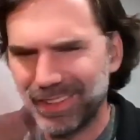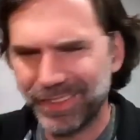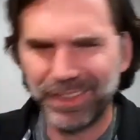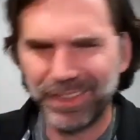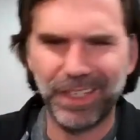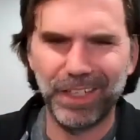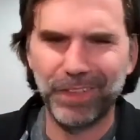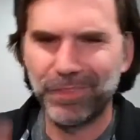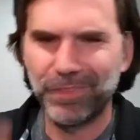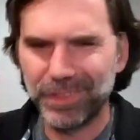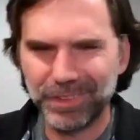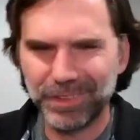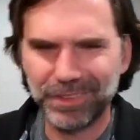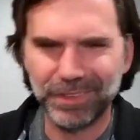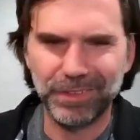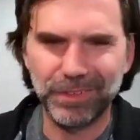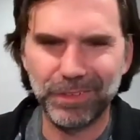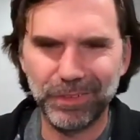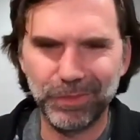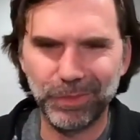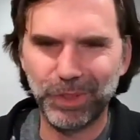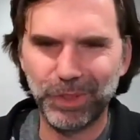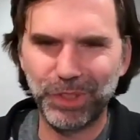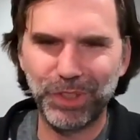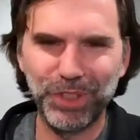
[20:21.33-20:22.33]
kind of as a
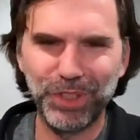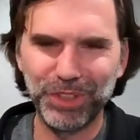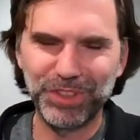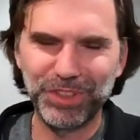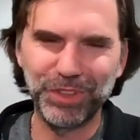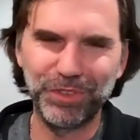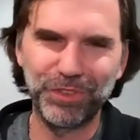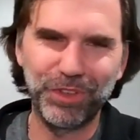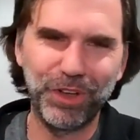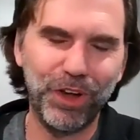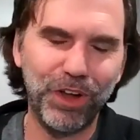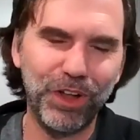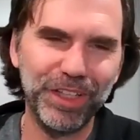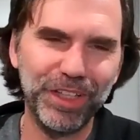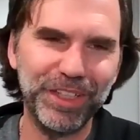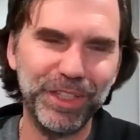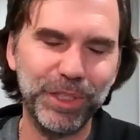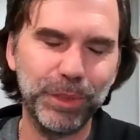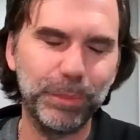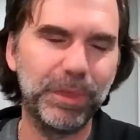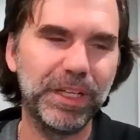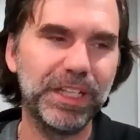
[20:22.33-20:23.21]
recursive call here.